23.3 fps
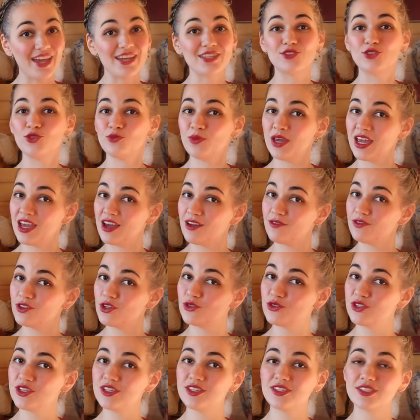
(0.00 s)
as you may have
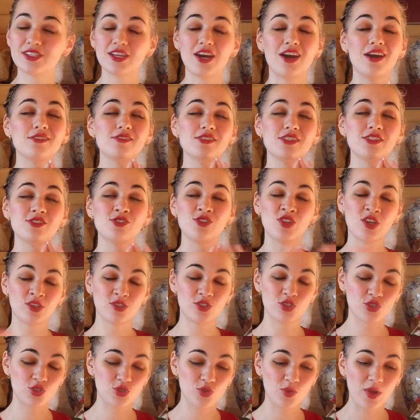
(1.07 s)
noticed, I did not
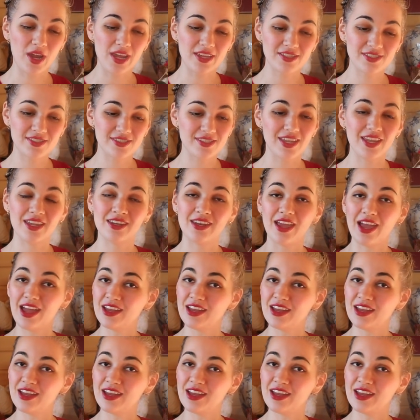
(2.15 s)
stress in